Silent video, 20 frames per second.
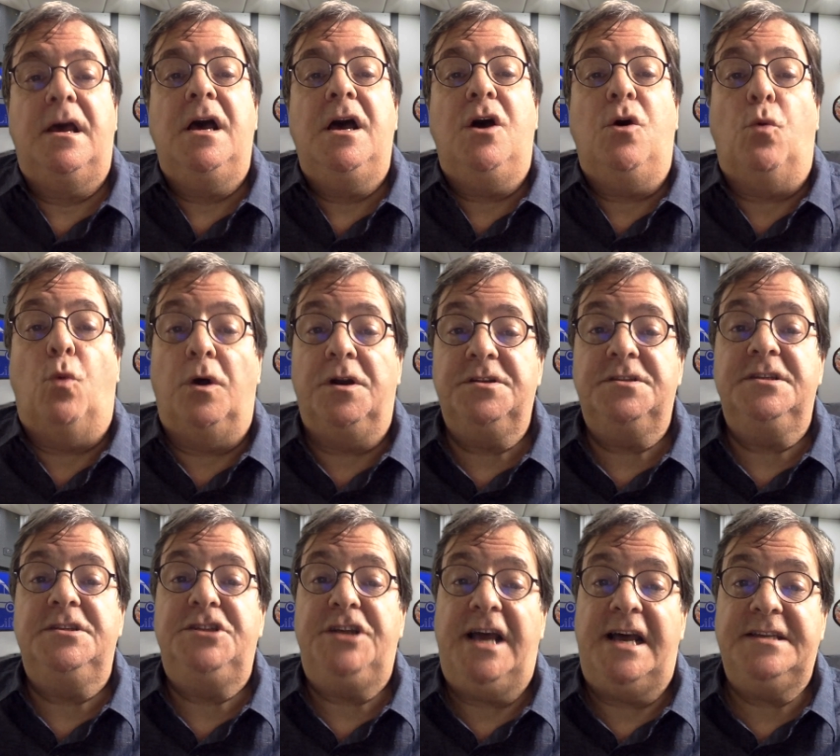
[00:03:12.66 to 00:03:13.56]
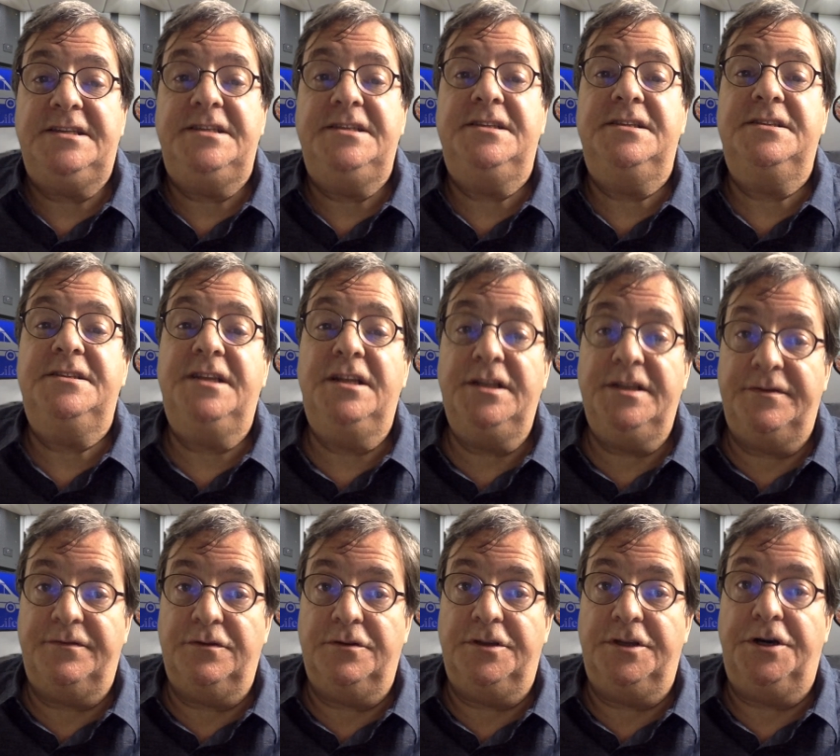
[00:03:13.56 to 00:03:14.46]
Once the chassis is
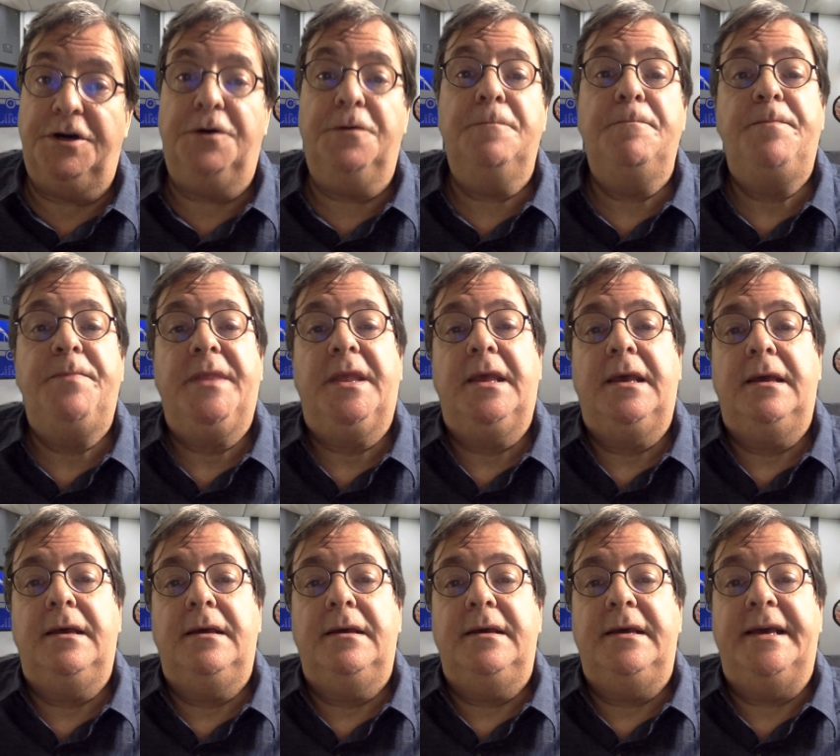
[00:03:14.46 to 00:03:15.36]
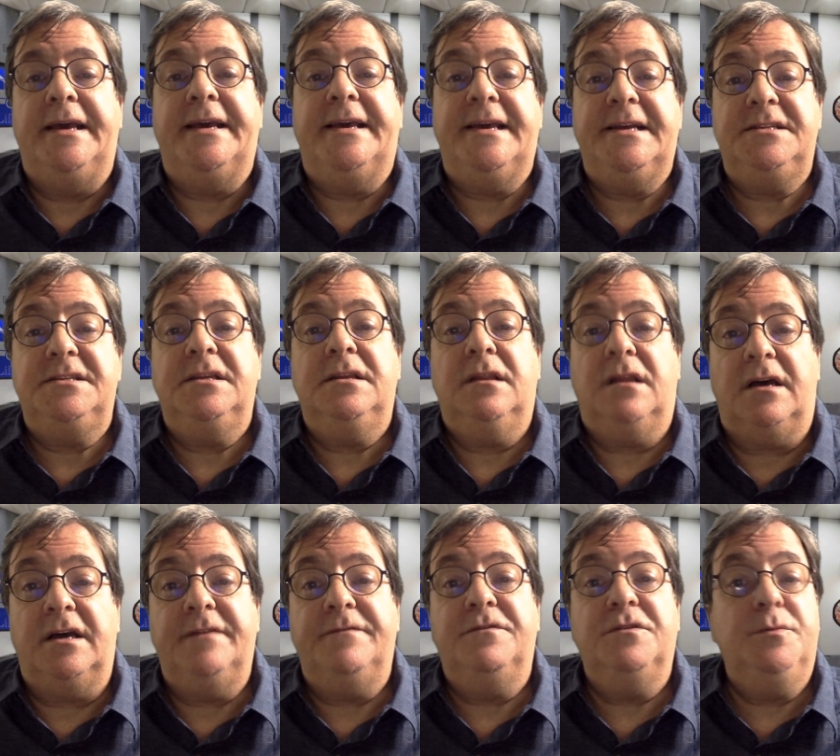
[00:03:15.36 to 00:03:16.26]
delivered, though, it gets in
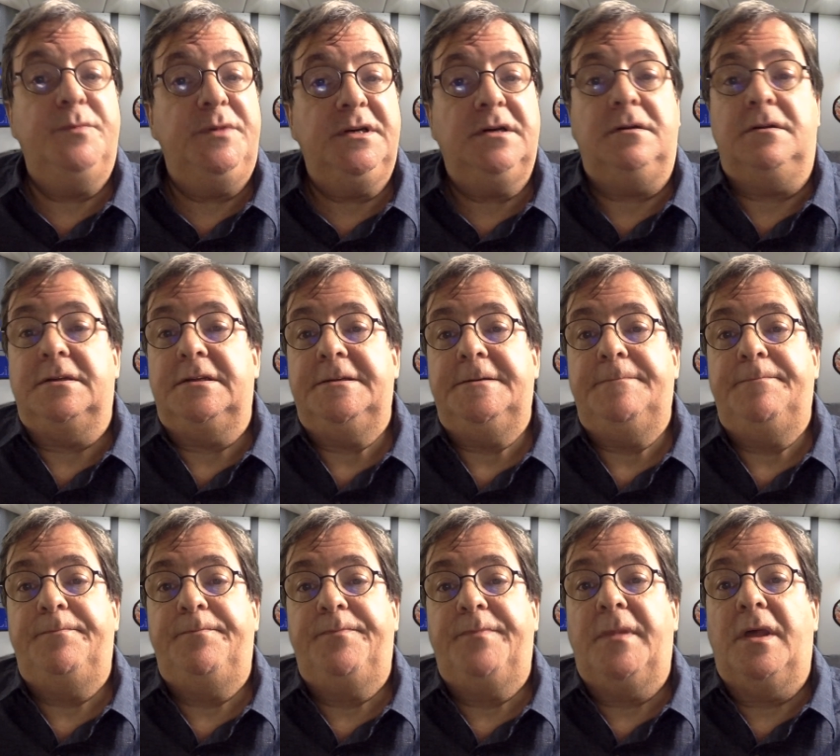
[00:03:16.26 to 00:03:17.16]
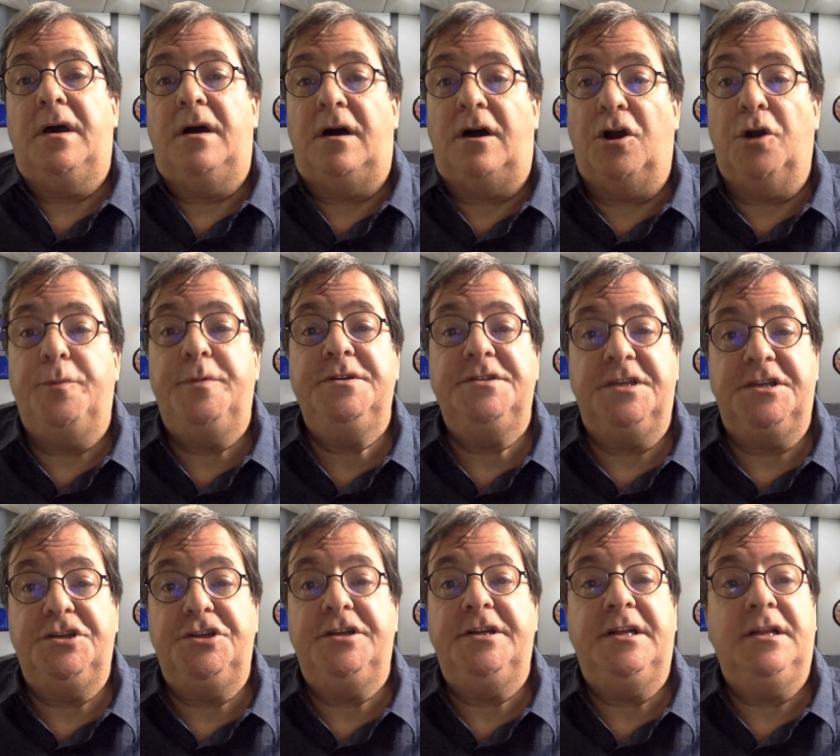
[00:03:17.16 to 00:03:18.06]
line for the build. Our
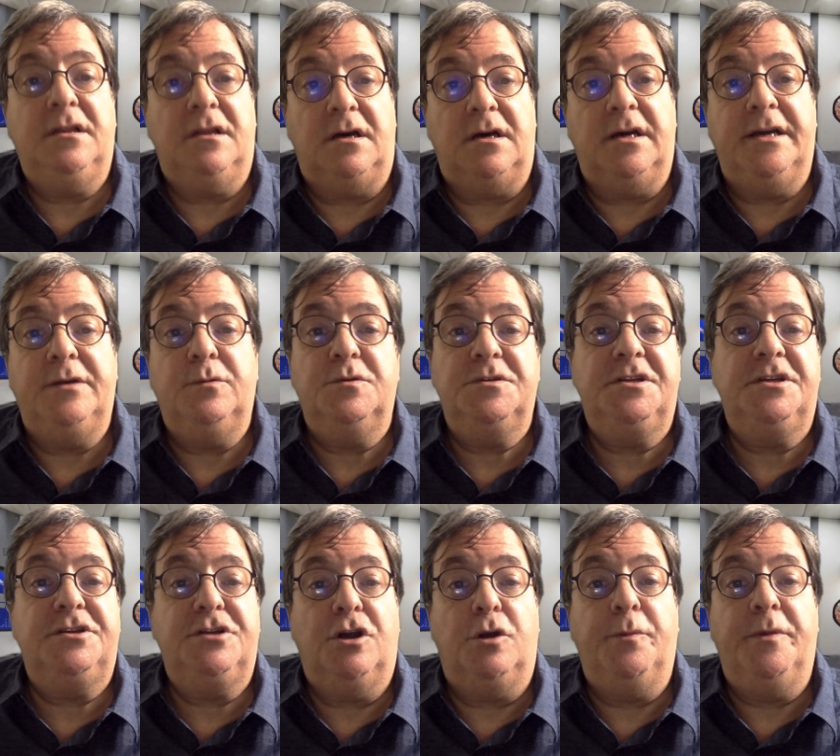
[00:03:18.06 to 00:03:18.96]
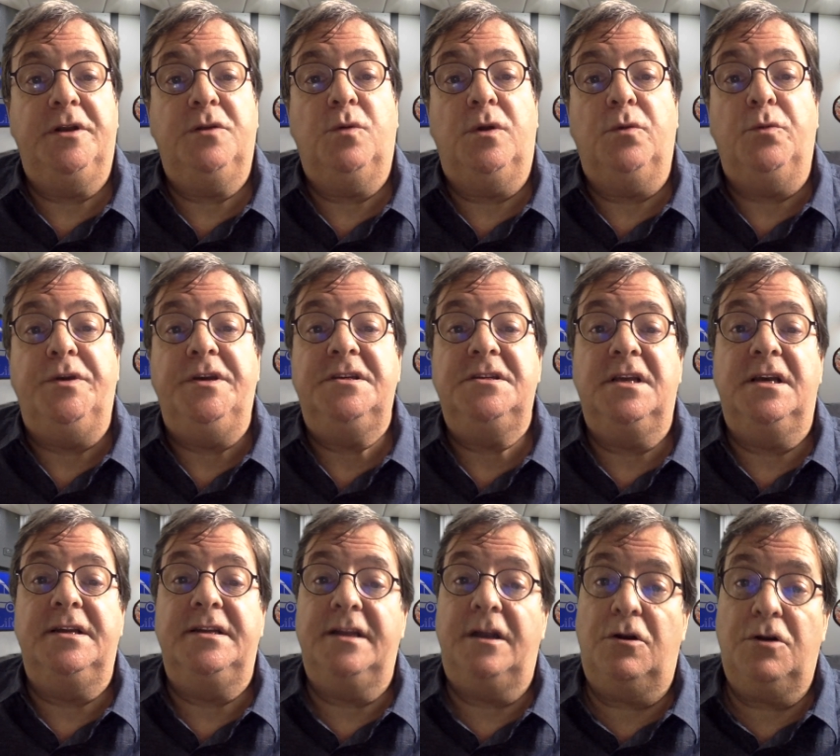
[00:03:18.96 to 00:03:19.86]
position in line was determined when we
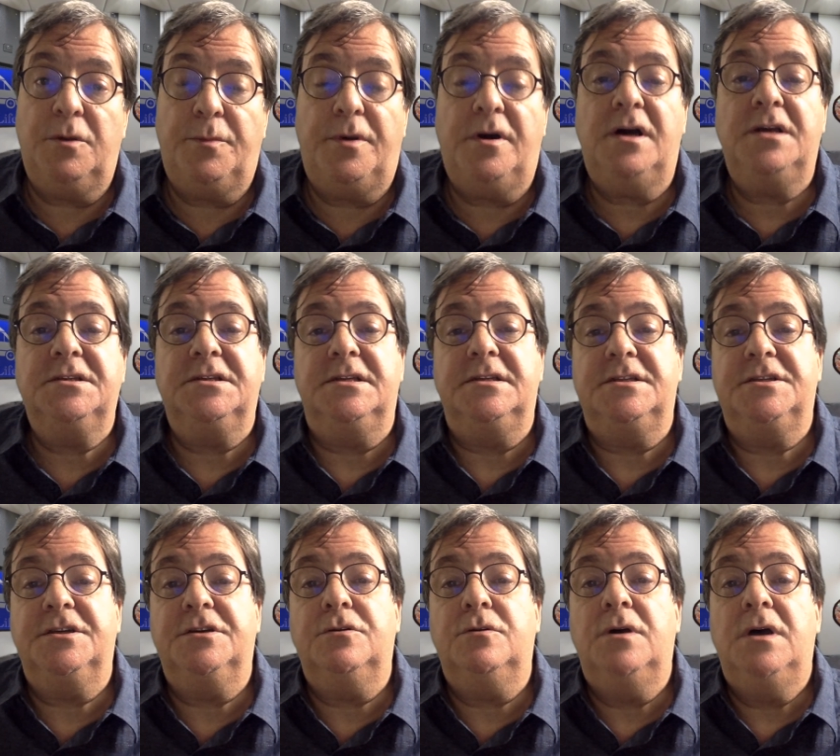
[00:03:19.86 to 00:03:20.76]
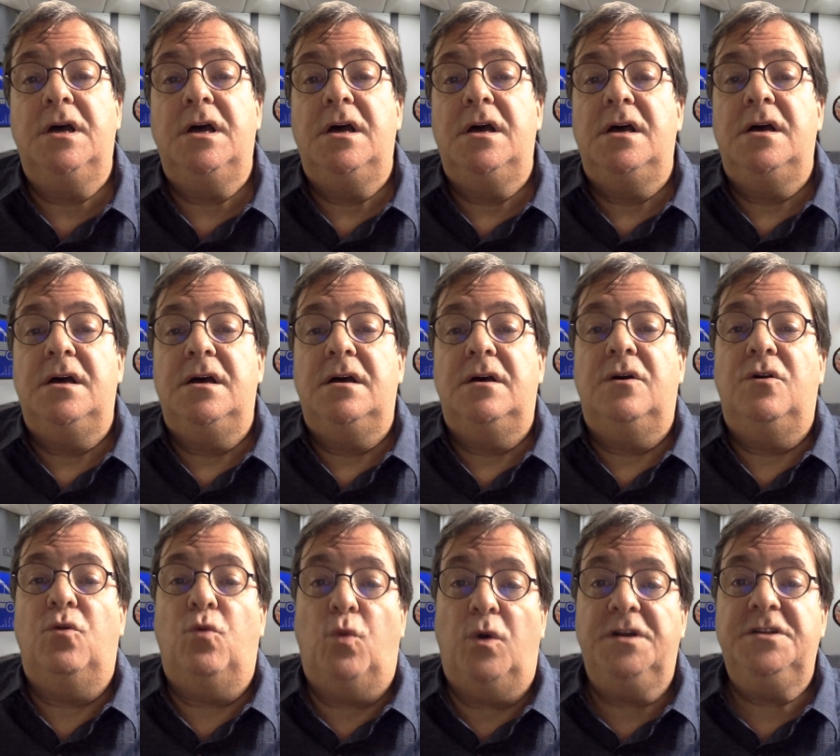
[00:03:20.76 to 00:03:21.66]
sent in our deposit, so
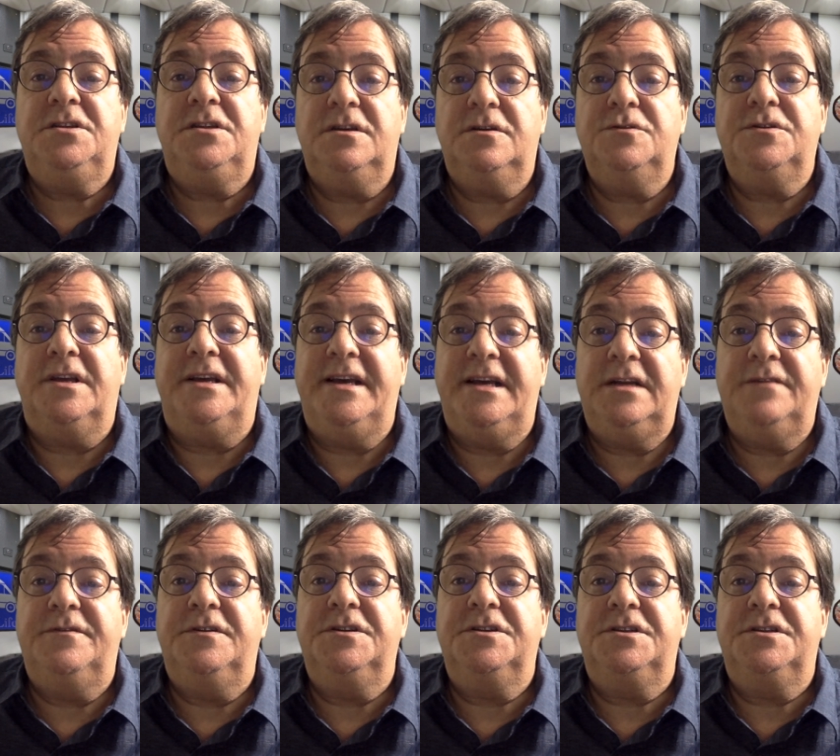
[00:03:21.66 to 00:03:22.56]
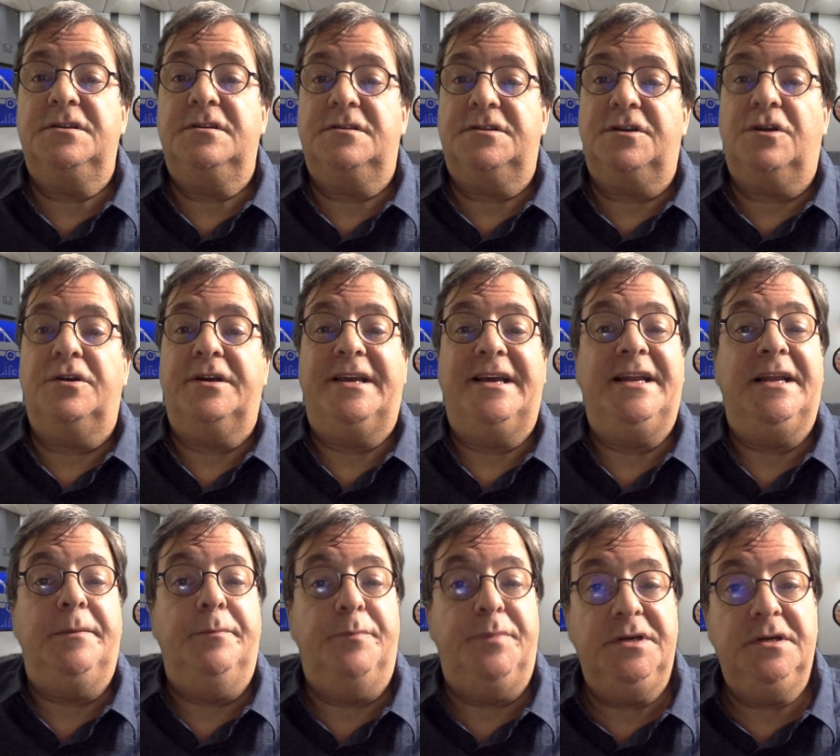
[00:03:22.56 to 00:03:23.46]
once those ahead of us start
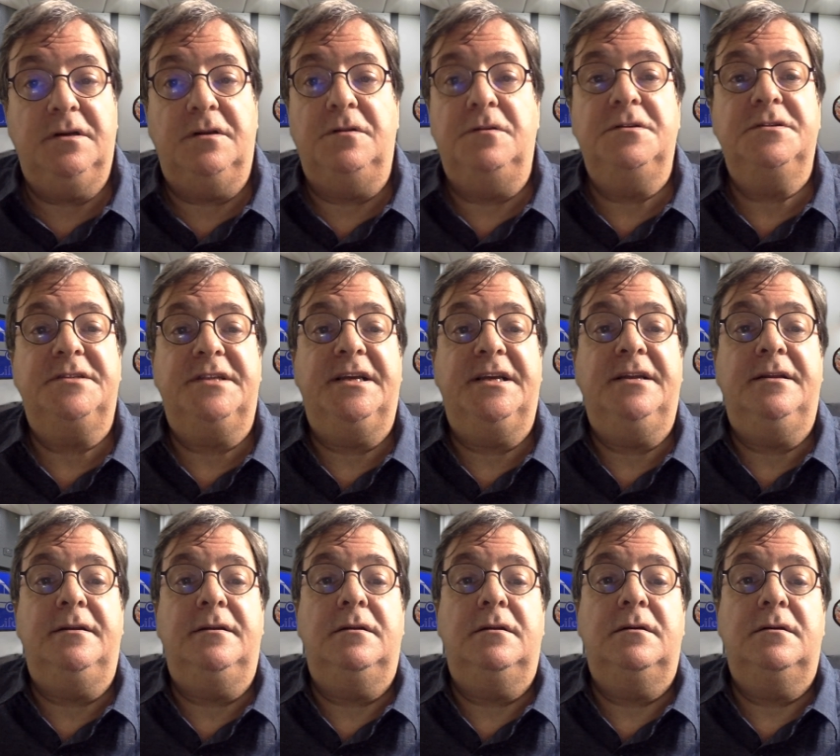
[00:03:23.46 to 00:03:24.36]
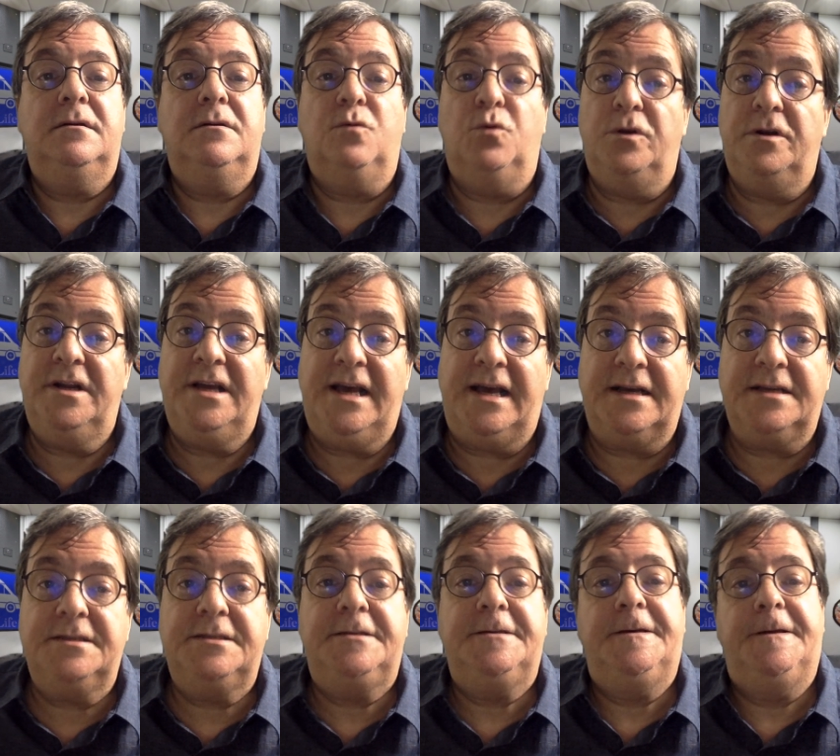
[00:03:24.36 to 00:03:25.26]
getting bills, then we're next.